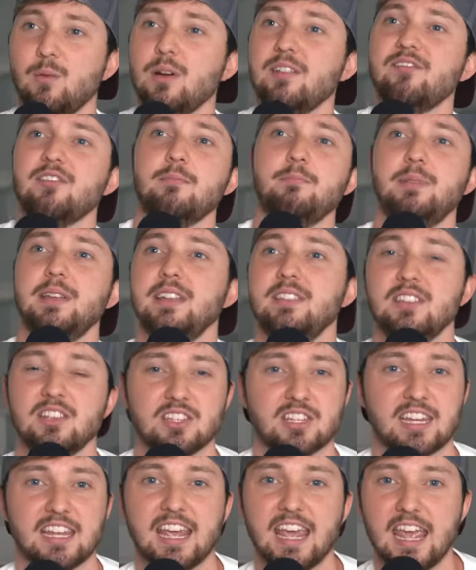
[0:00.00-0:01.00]
It went from being
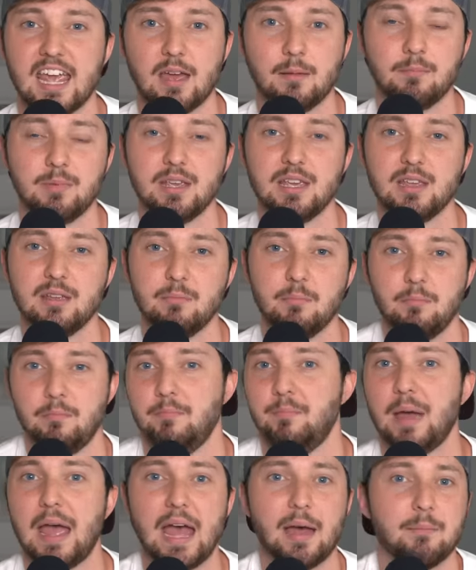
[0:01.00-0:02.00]
this campy
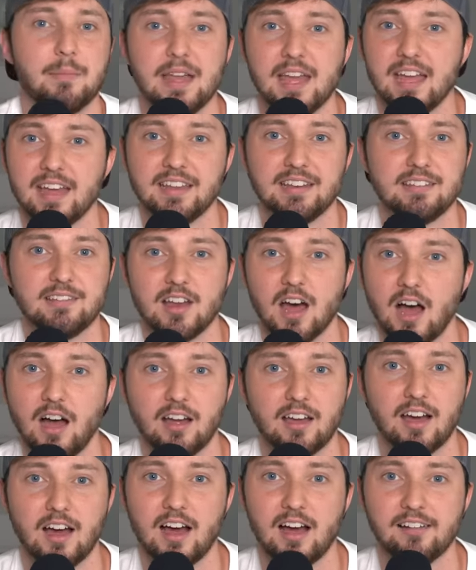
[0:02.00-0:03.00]
Batman
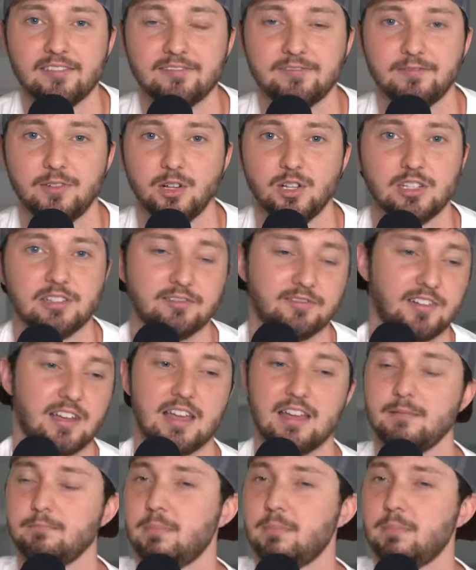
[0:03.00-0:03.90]
knockoff full of